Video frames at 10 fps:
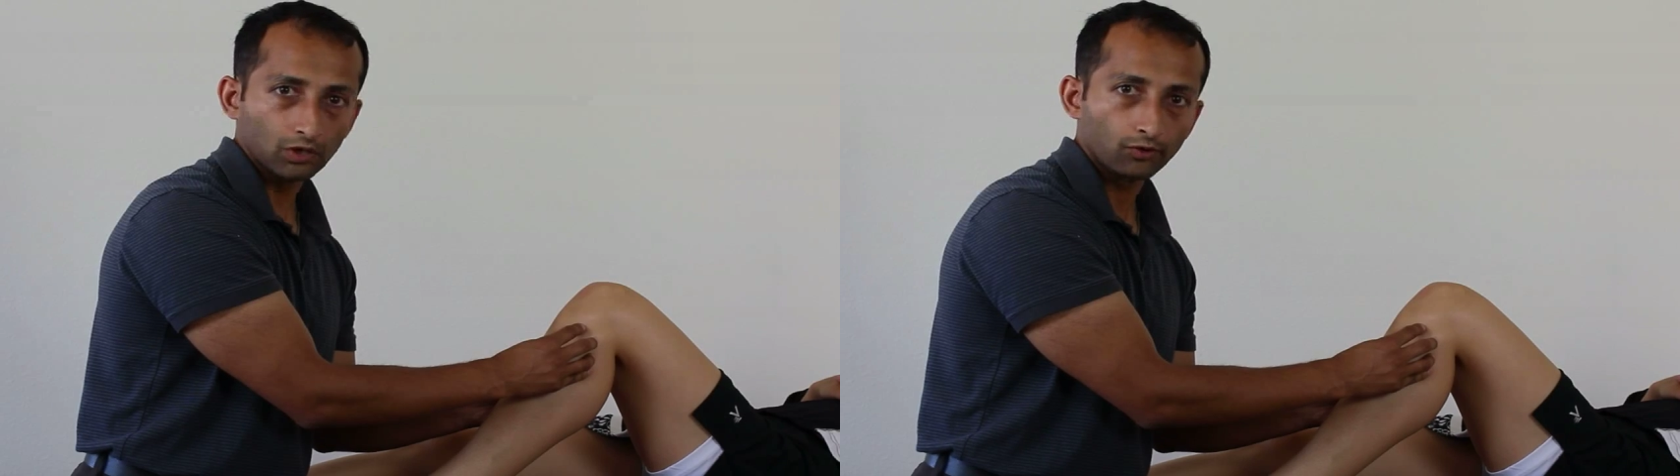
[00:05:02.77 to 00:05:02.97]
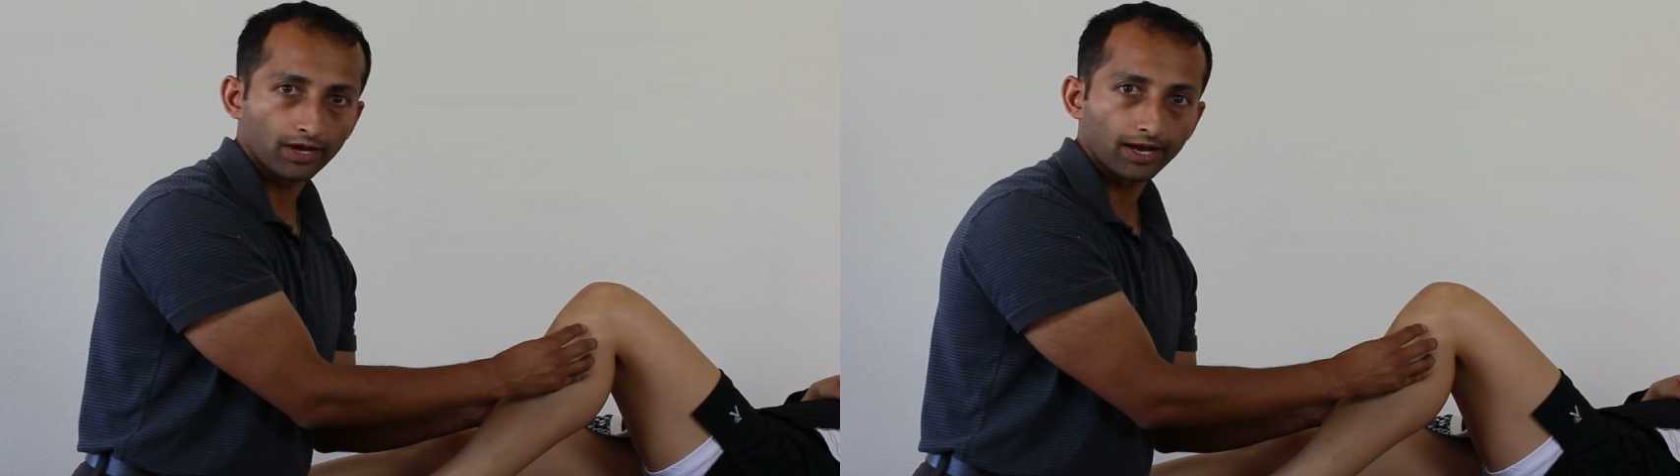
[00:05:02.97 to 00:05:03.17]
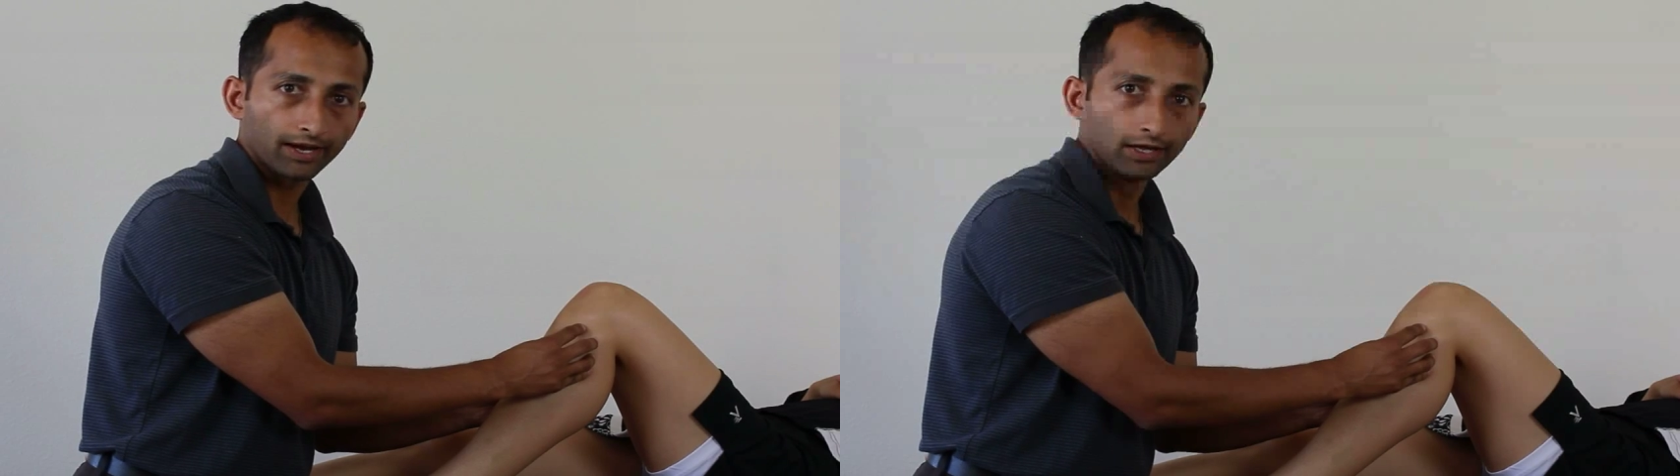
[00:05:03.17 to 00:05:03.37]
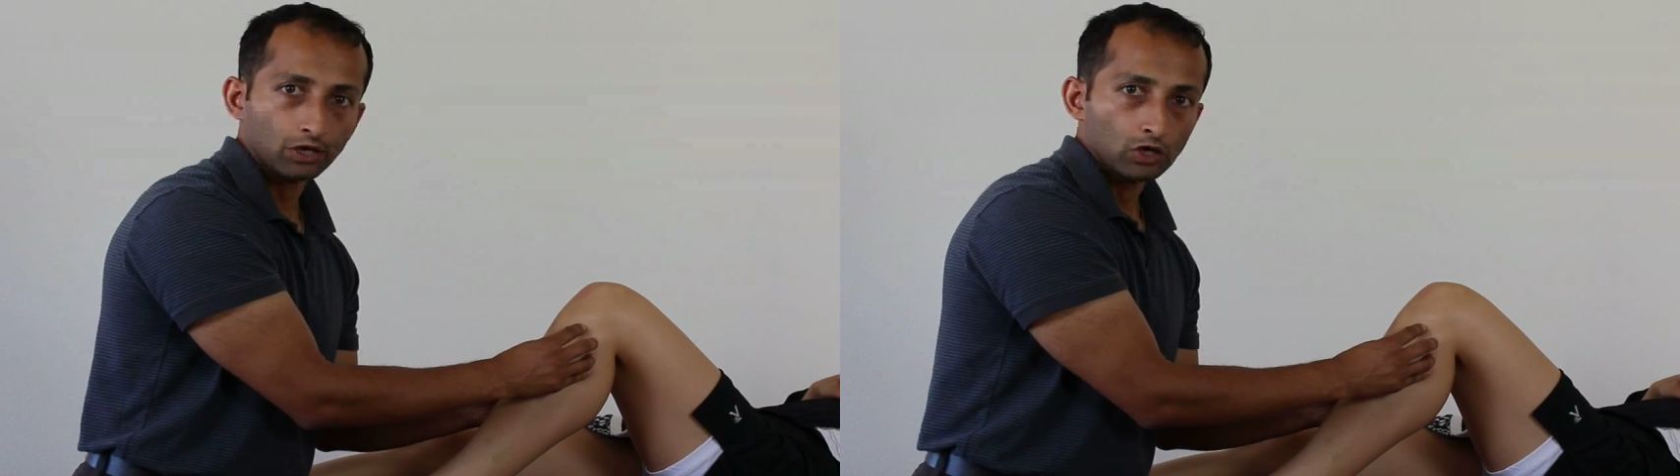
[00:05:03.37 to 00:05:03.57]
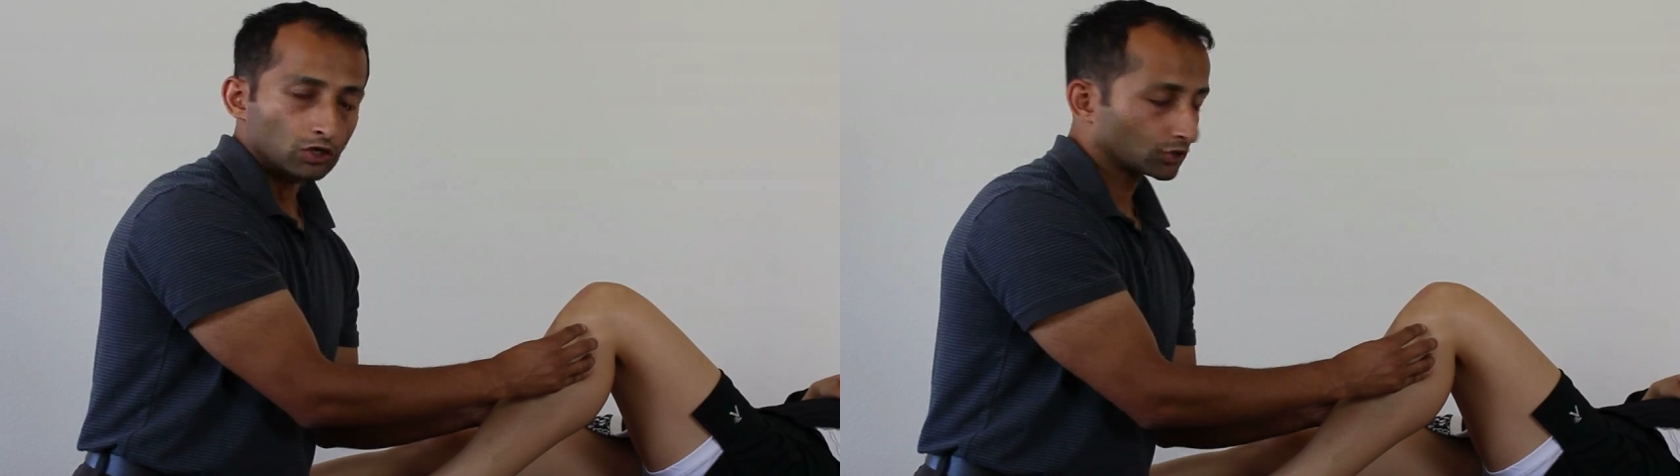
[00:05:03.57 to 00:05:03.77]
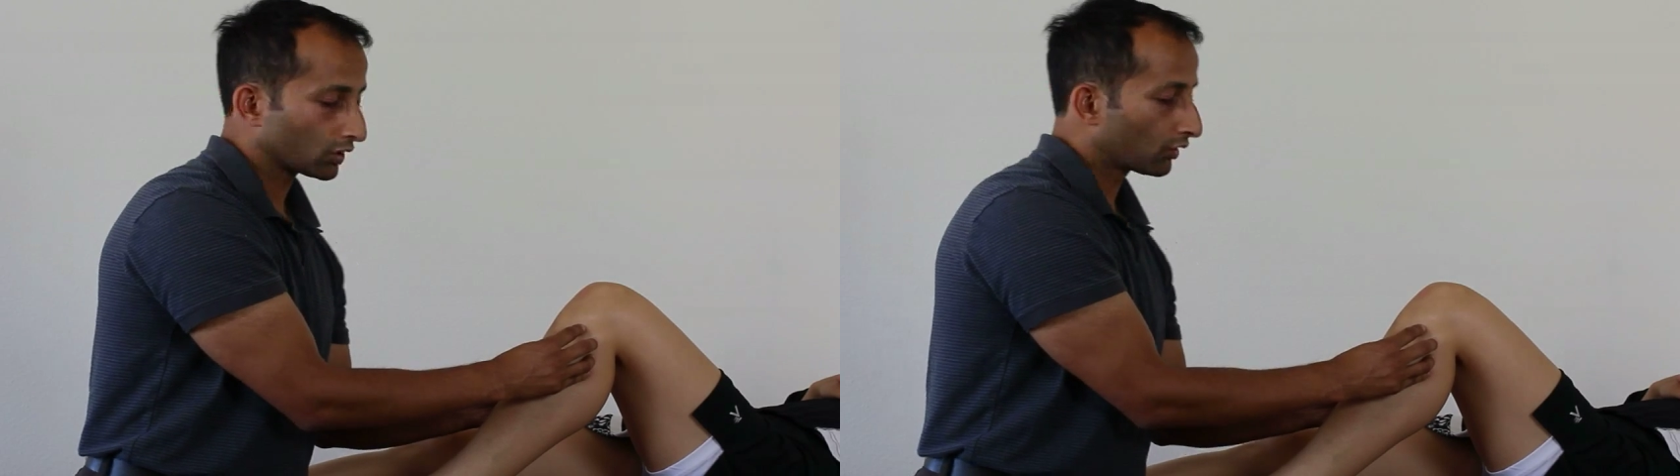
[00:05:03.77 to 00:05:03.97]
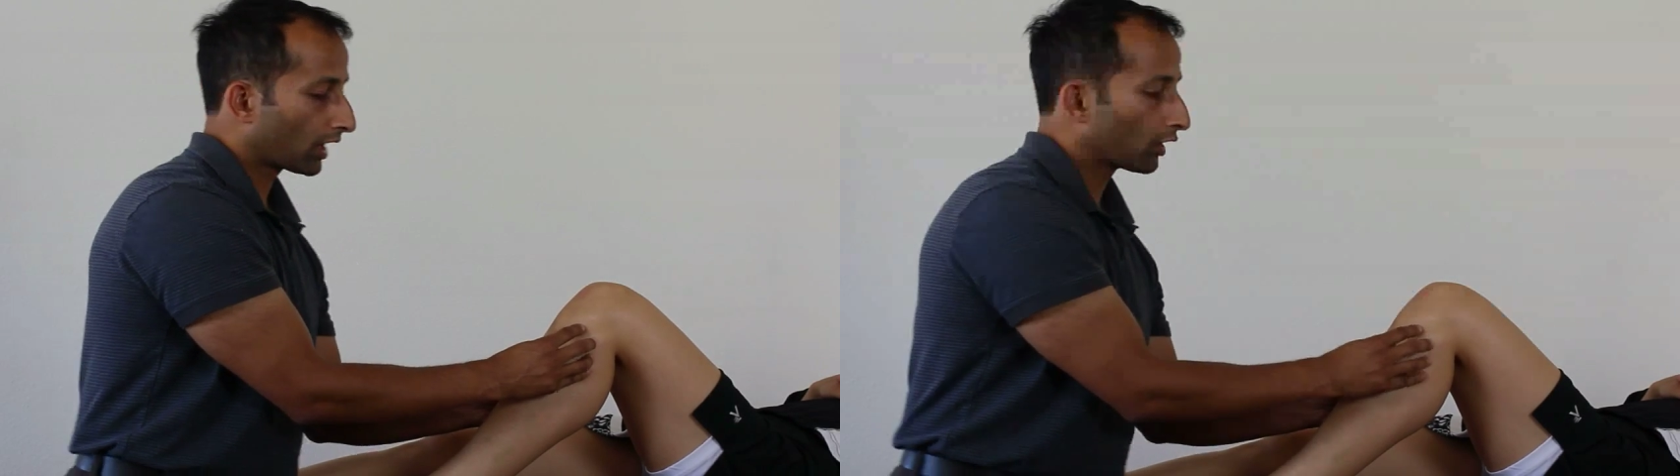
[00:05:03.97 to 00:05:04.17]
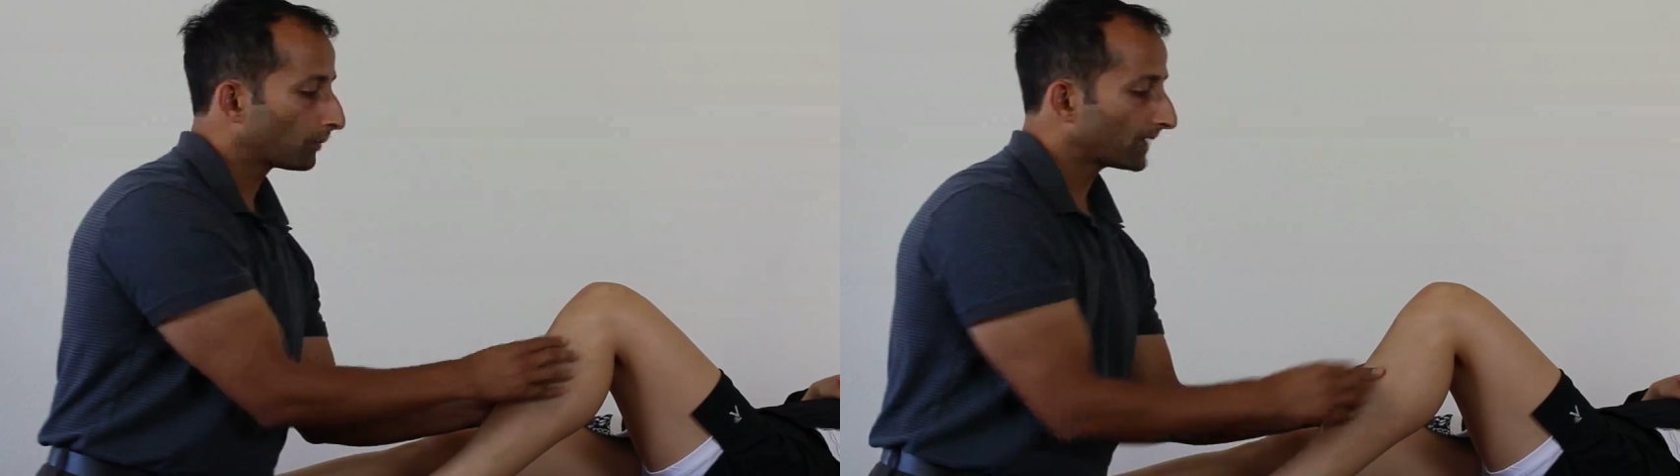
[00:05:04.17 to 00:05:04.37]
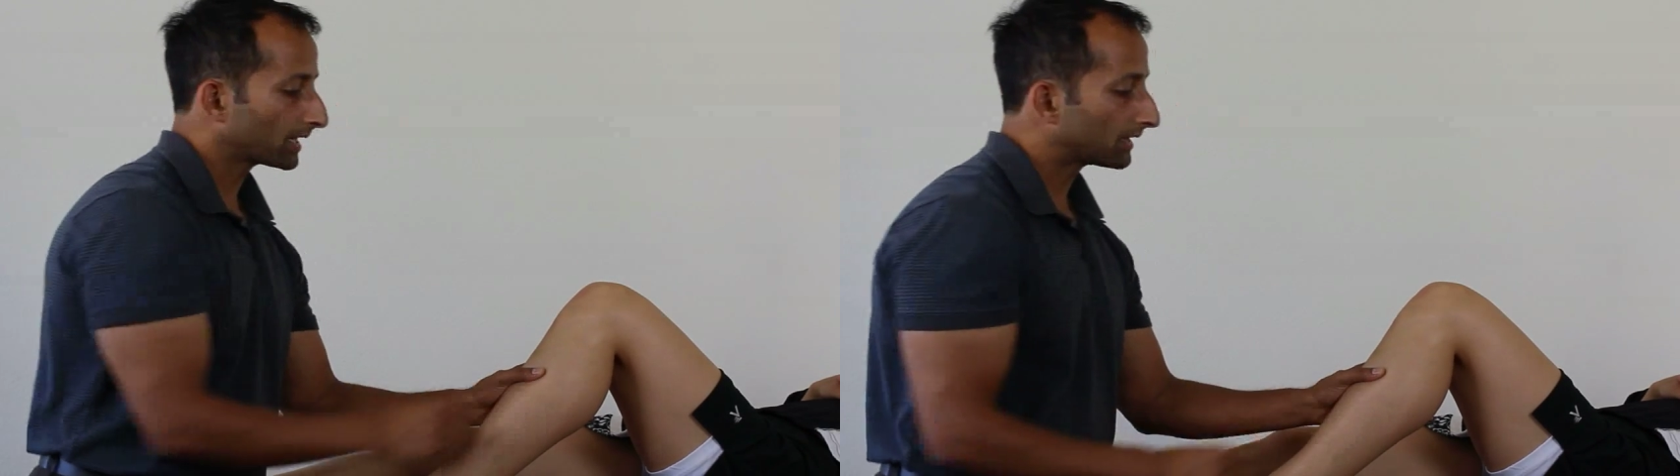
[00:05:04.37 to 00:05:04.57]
Okay, So I hope that